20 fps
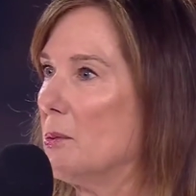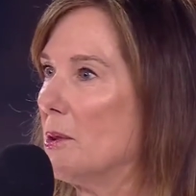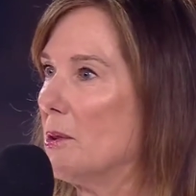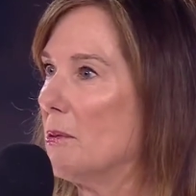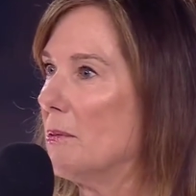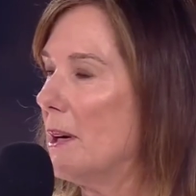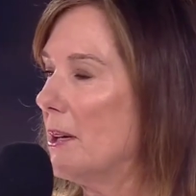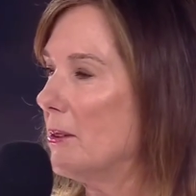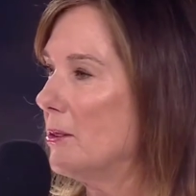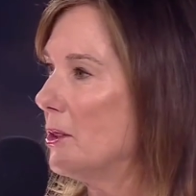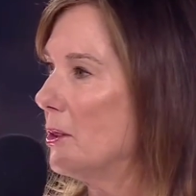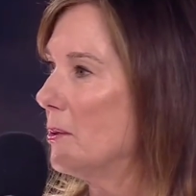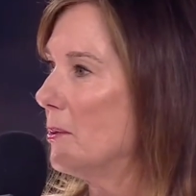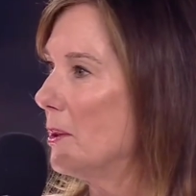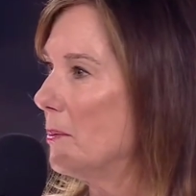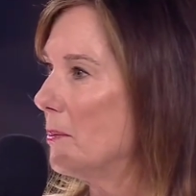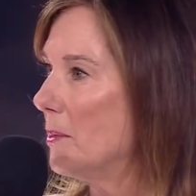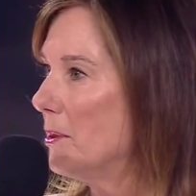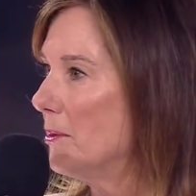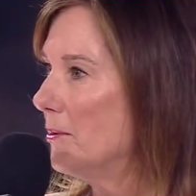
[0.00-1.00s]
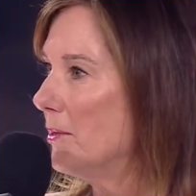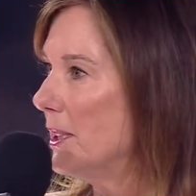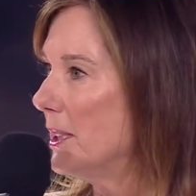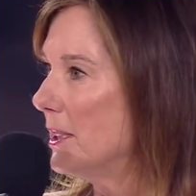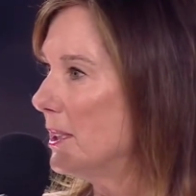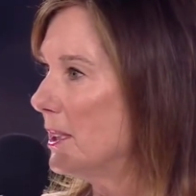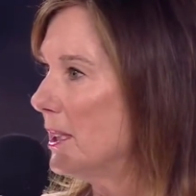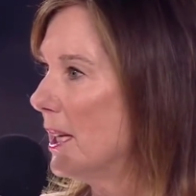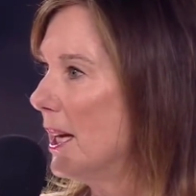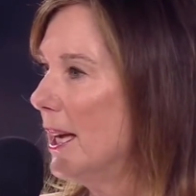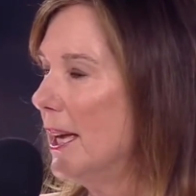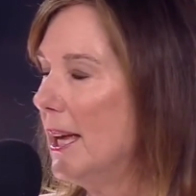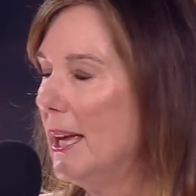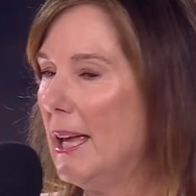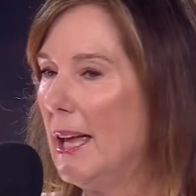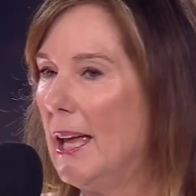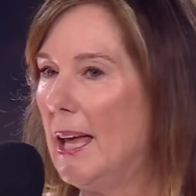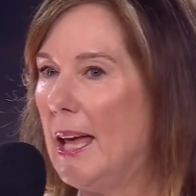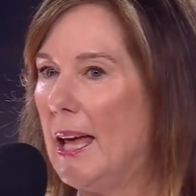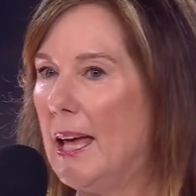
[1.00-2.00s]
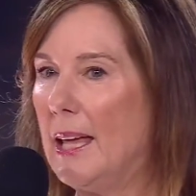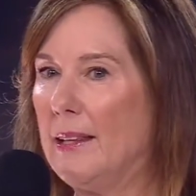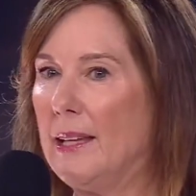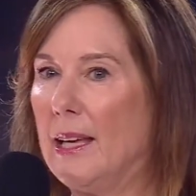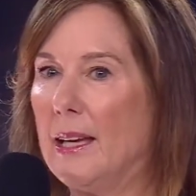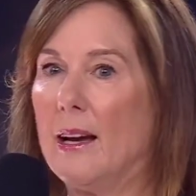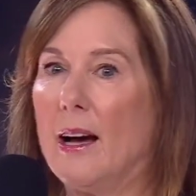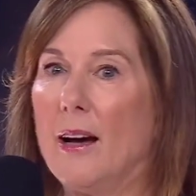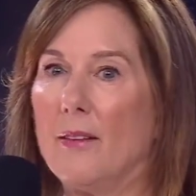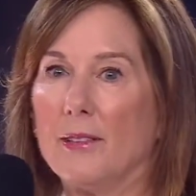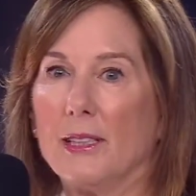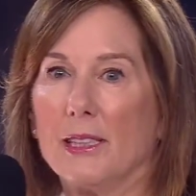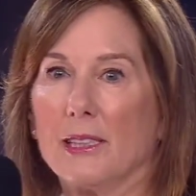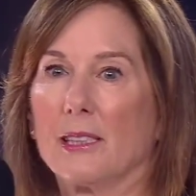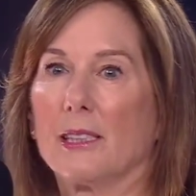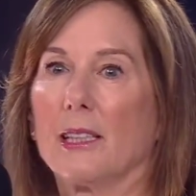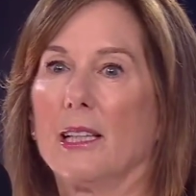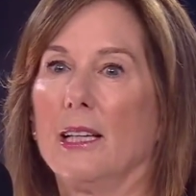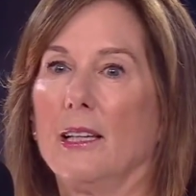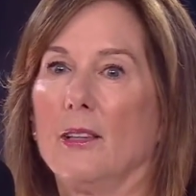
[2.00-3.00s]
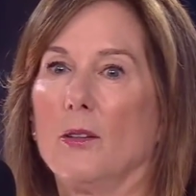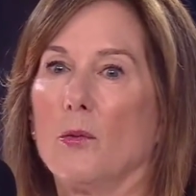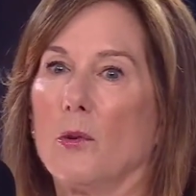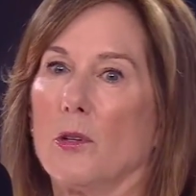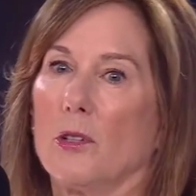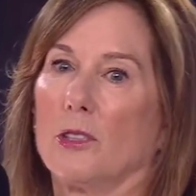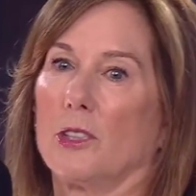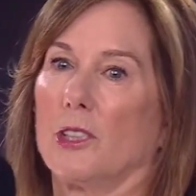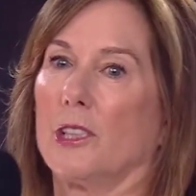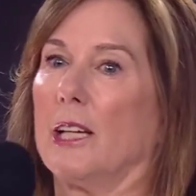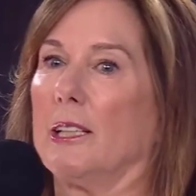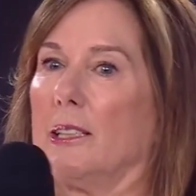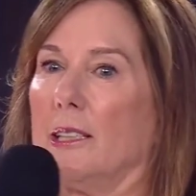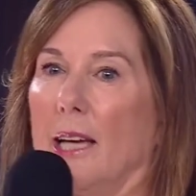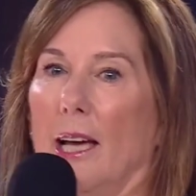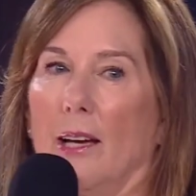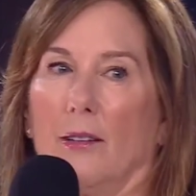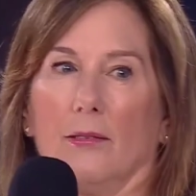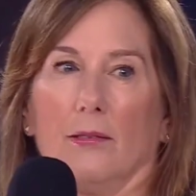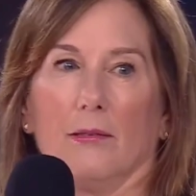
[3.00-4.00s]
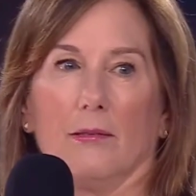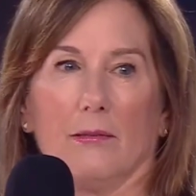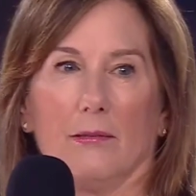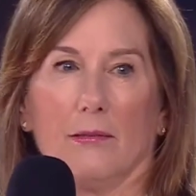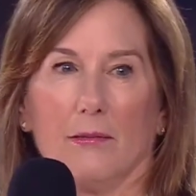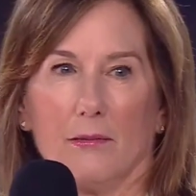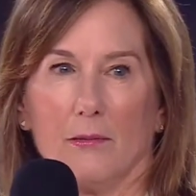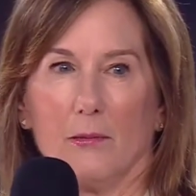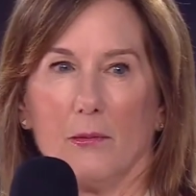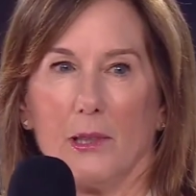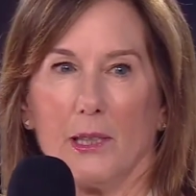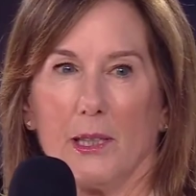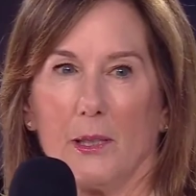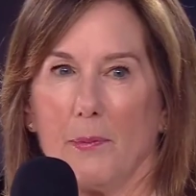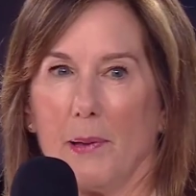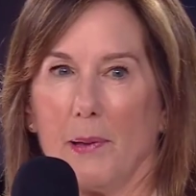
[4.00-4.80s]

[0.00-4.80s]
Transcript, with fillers: were around doing movies. And then obviously, the world shut down with the